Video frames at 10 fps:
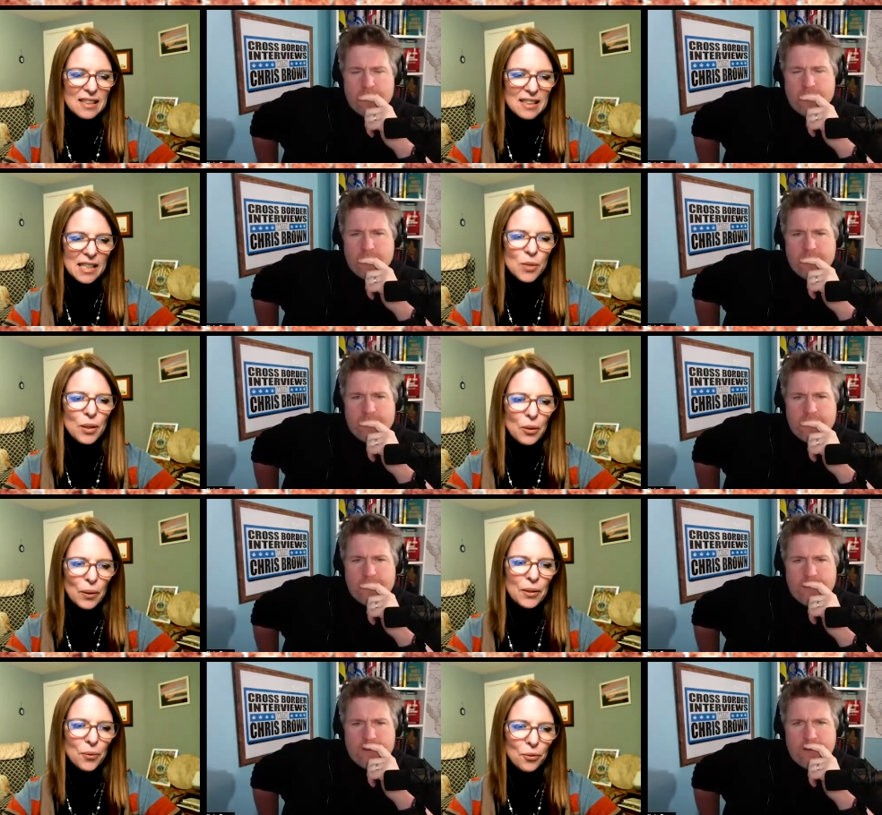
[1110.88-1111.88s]
Speaker 1: that's what
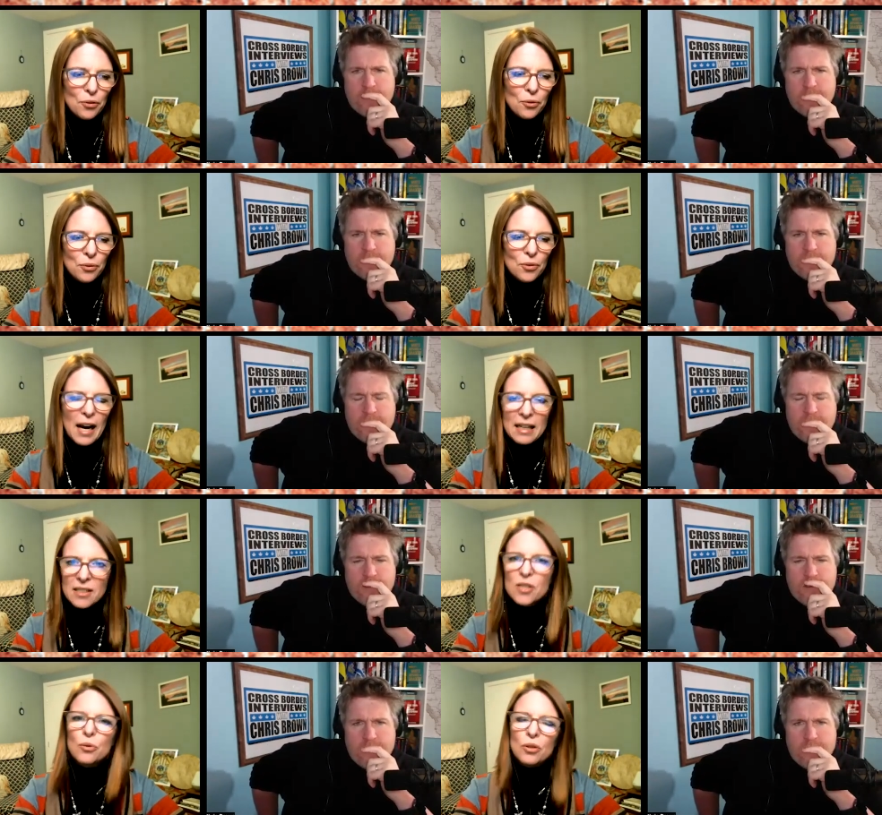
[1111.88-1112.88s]
going through grad
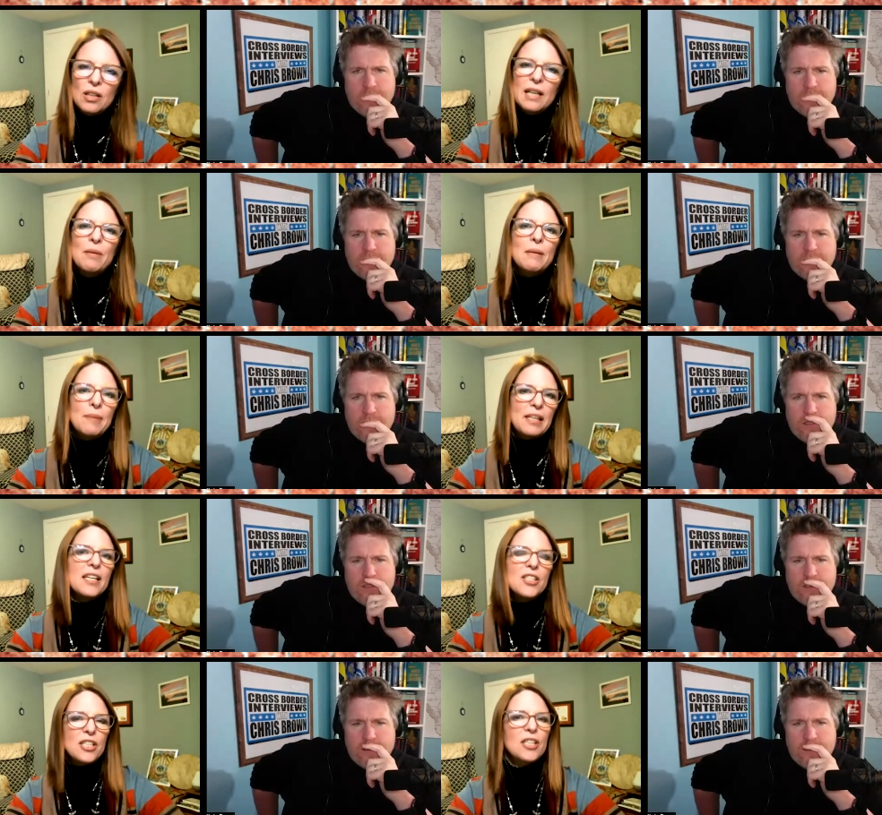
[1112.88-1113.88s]
school and my
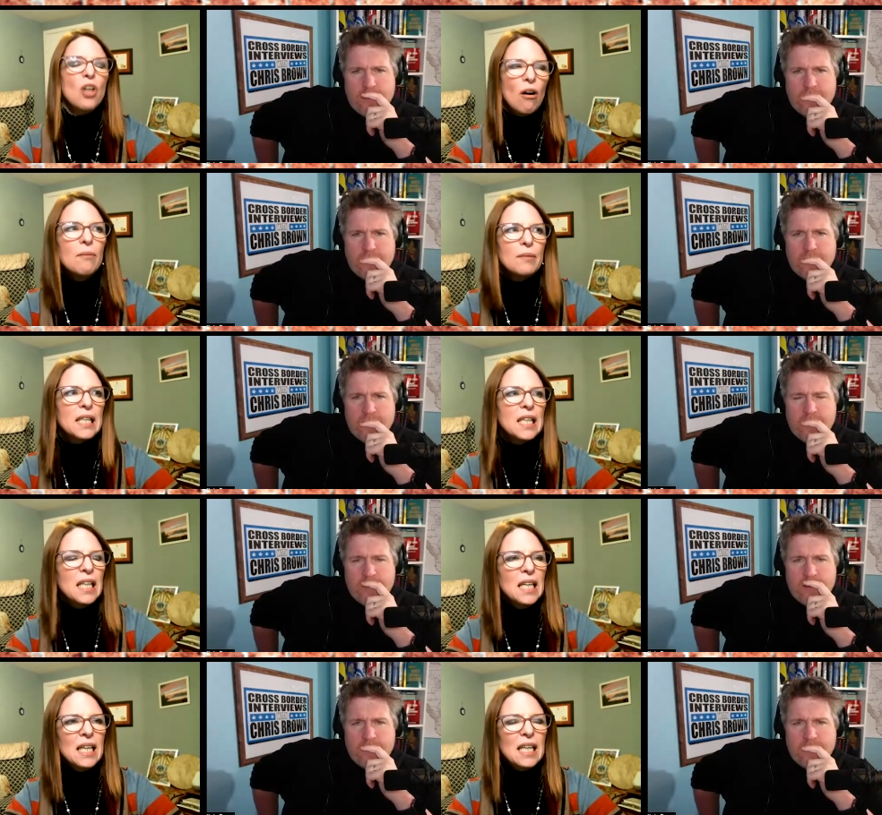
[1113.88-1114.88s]
PhD taught me
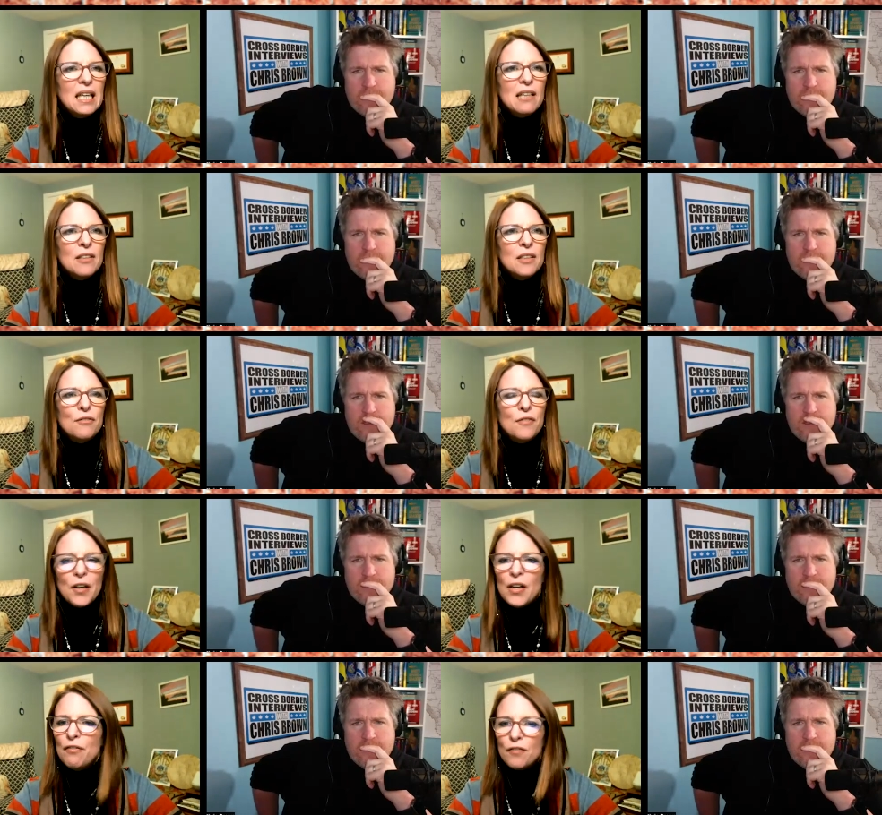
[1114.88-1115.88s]

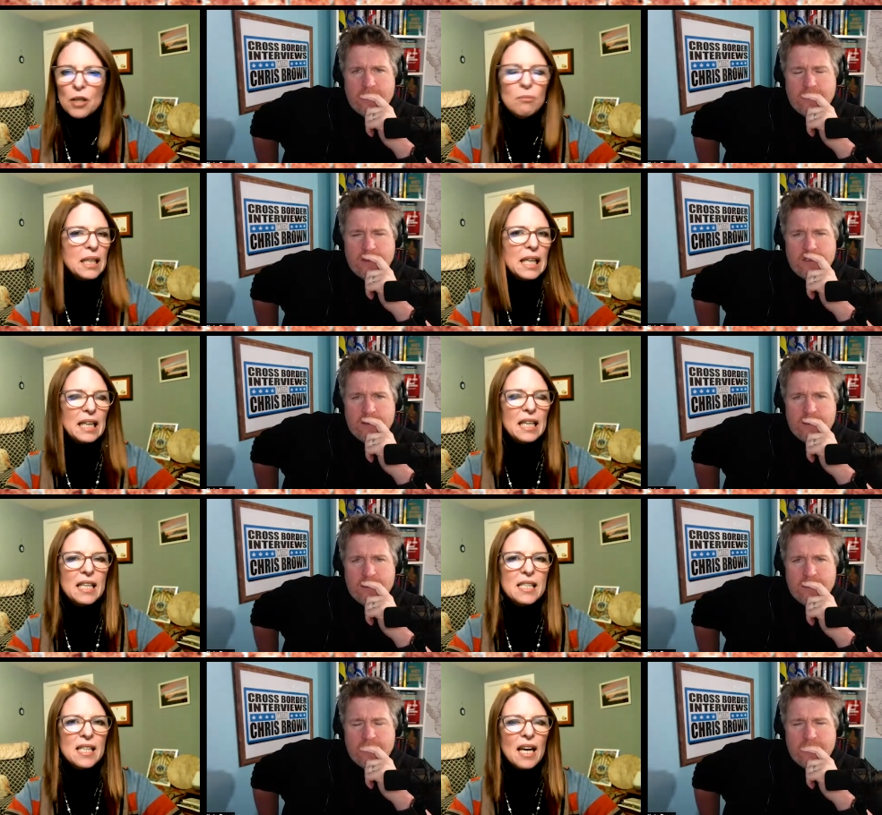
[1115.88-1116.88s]
very firmly
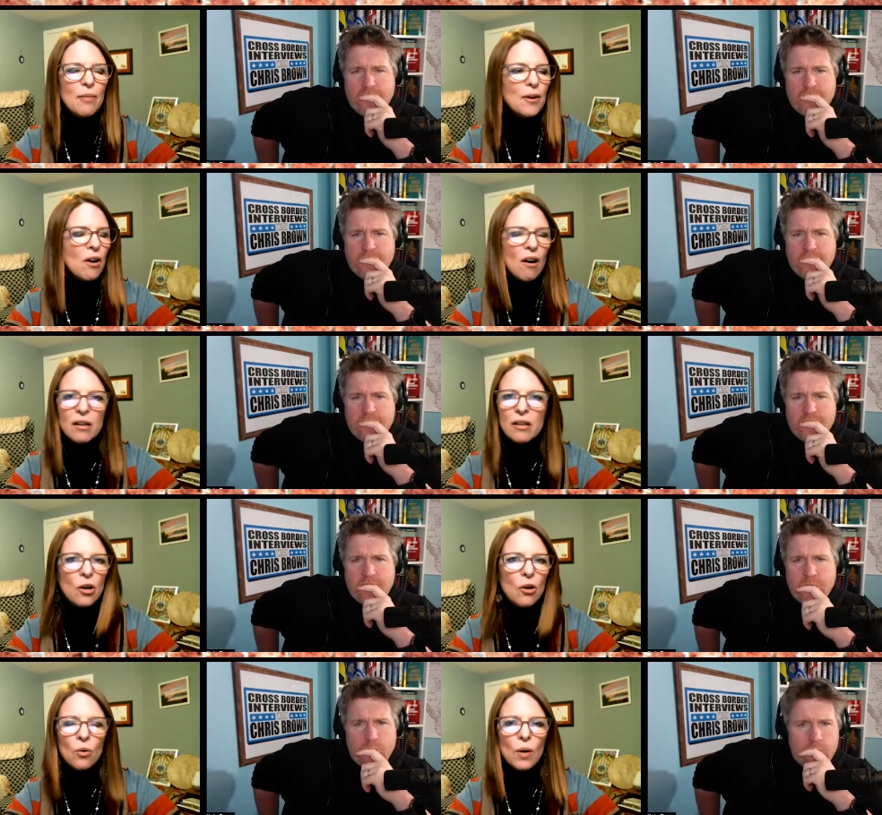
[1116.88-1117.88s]
is that there are
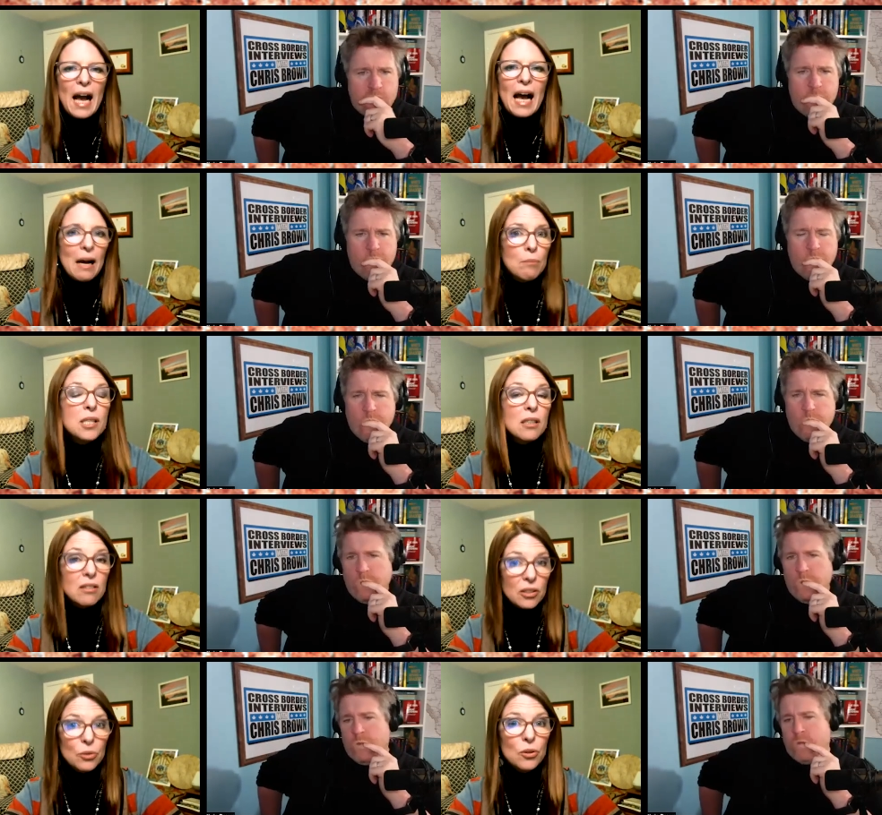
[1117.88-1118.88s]
no
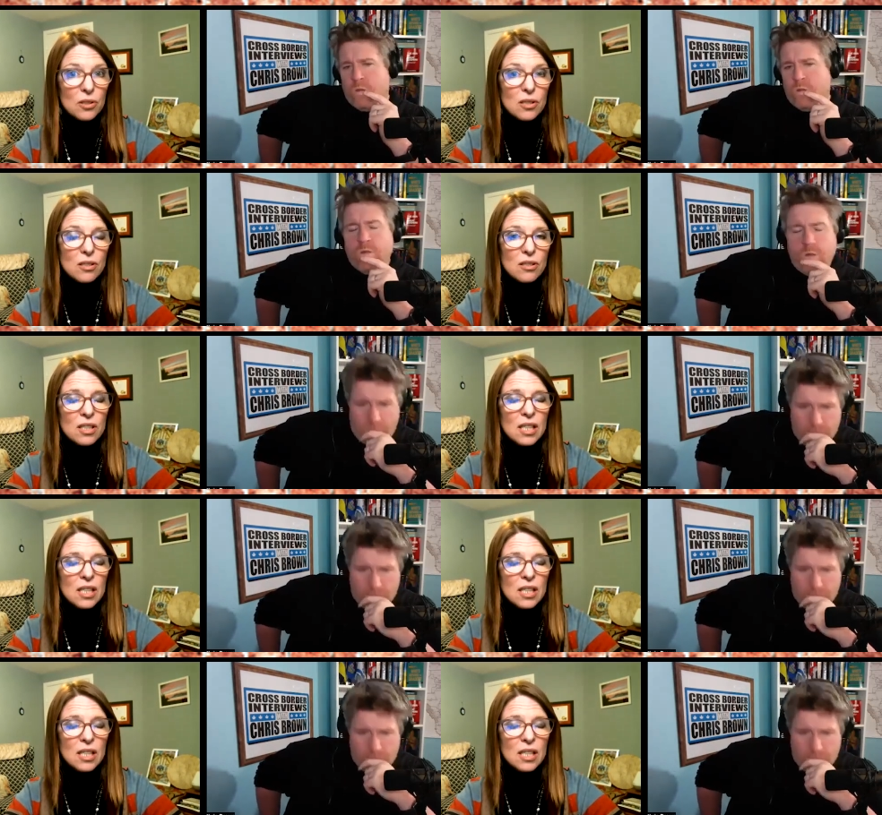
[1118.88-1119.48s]
absolutes